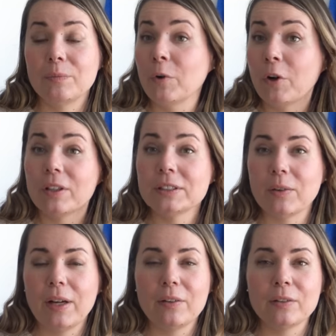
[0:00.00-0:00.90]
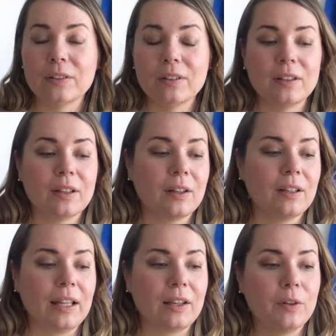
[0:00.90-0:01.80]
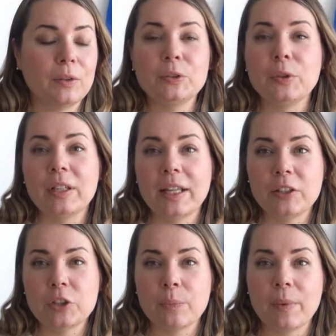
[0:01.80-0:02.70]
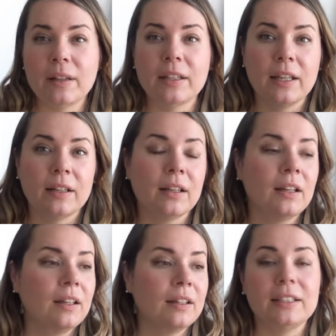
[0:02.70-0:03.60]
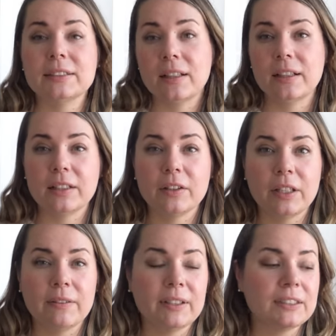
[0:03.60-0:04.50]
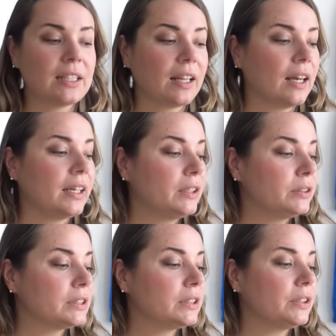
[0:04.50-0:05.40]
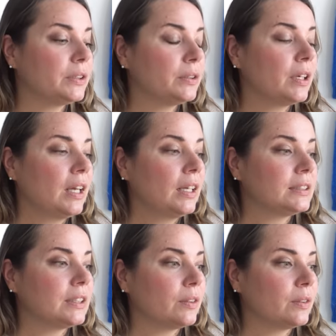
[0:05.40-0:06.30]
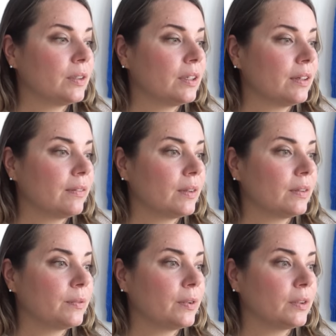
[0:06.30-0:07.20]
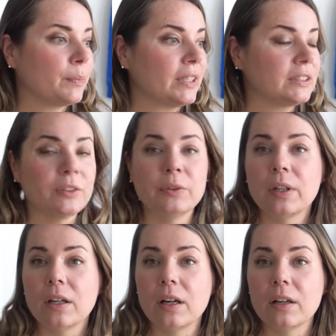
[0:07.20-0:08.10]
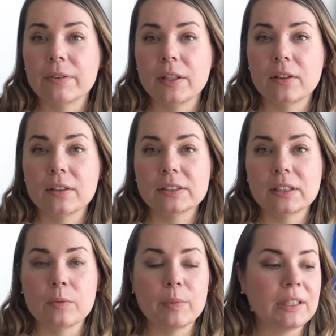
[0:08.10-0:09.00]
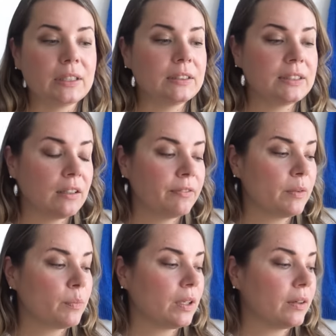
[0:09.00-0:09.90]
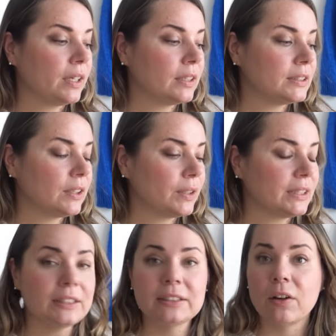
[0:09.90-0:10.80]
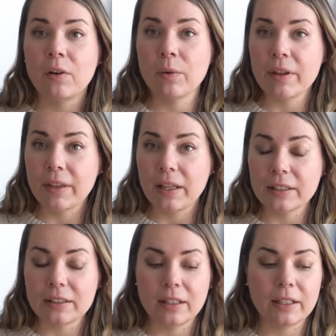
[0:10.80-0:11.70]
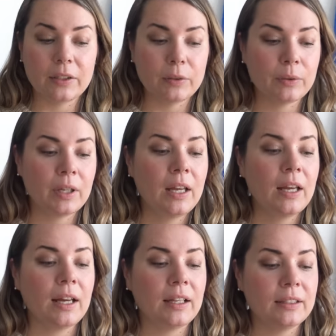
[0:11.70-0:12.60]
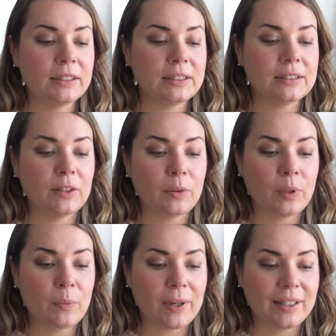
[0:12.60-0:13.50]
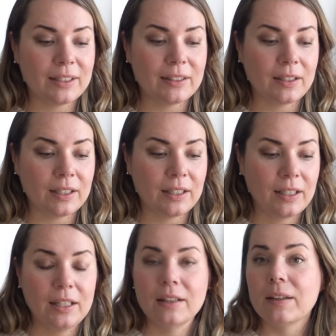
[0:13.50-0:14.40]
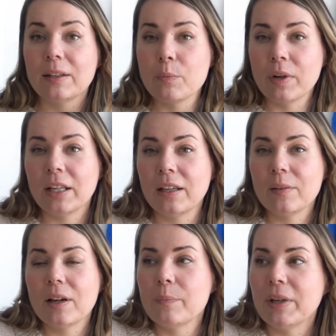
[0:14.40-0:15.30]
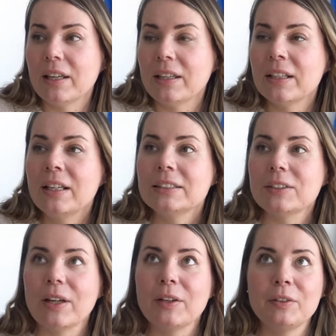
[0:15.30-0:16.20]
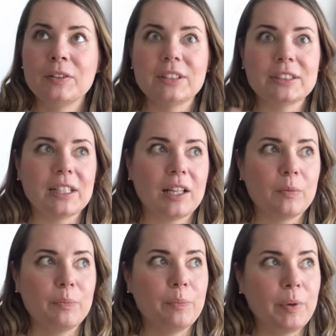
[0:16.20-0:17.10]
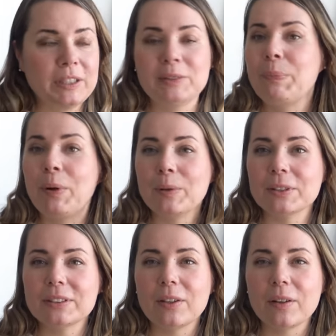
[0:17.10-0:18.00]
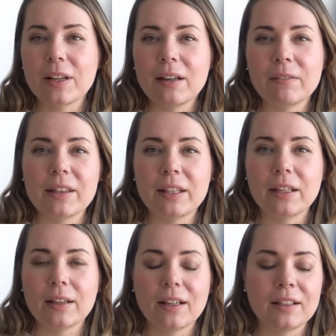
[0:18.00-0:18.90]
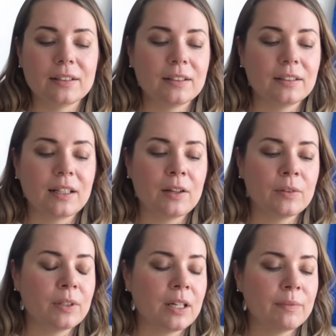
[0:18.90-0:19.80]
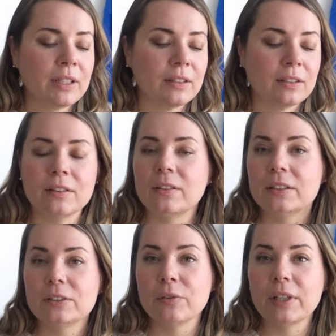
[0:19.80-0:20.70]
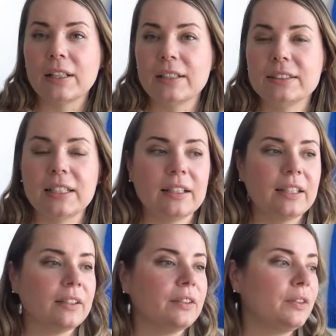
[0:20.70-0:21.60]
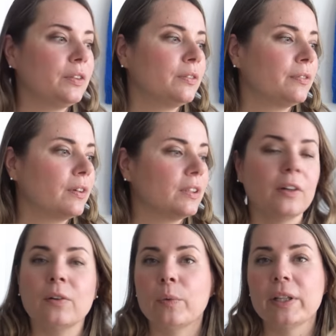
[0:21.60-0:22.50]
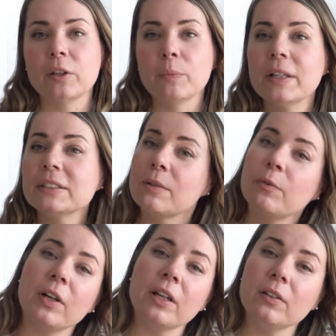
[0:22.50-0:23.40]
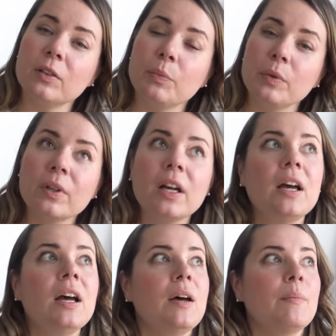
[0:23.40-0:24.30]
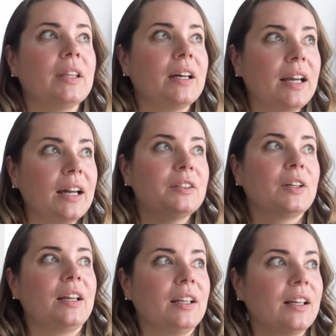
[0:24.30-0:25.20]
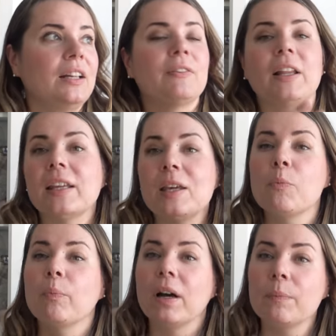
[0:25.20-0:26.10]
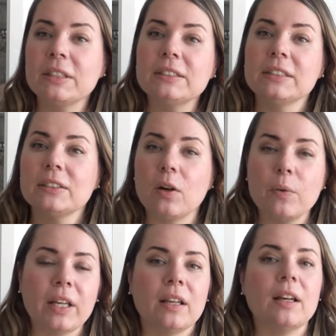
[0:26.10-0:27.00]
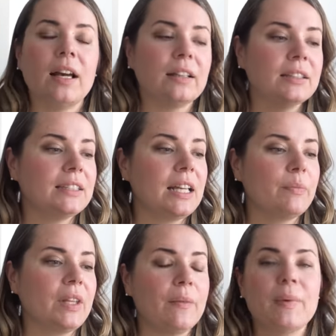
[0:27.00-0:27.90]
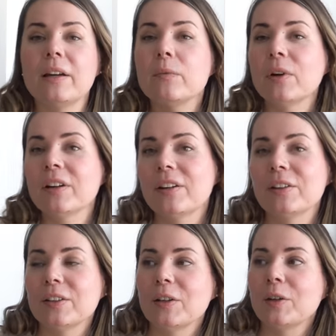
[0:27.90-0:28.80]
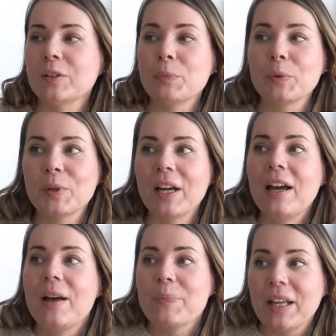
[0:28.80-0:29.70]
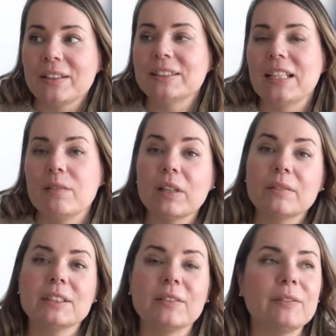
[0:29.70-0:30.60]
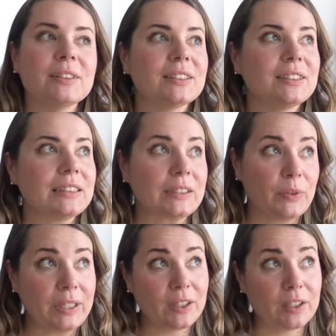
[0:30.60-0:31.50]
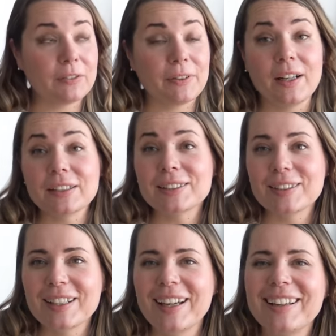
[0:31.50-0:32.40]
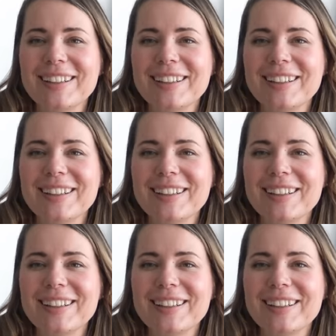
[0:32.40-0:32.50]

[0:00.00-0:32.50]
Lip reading: work. So I don't like go to a day job and then design in the evenings like I used to do. So for the past 2.5 years I've been self-employed, so this is the only thing that I do, and this is the only way that I get money coming in. So I couldn't just like press pause on everything, and now I'm not going to release anything new for the whole winter because I'm working on the book. But I had to kind of like keep my business going at the same time and work on the book at the same time. So it was quite a lot of hustle